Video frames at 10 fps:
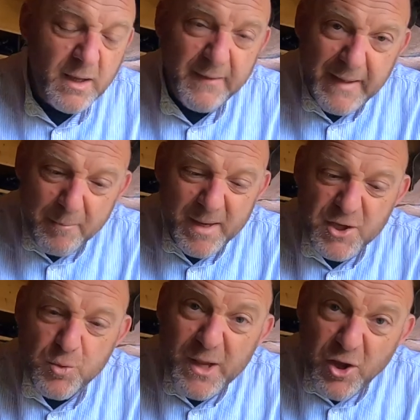And that
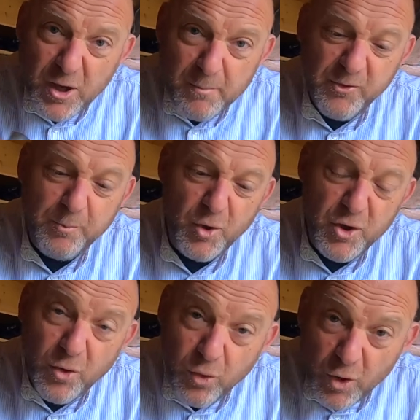means when you come to
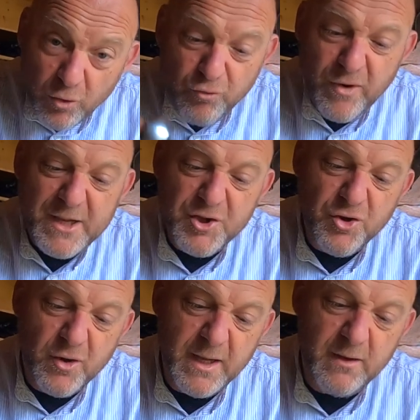put your
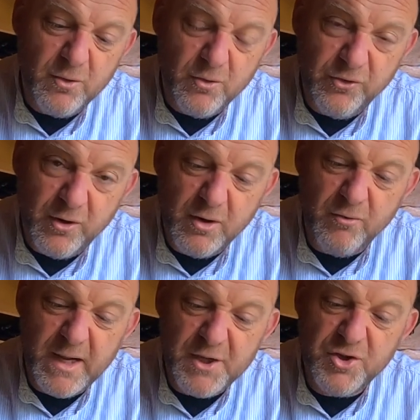wrench on it, your socket
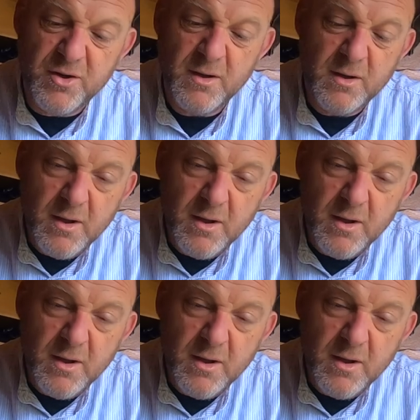wrench,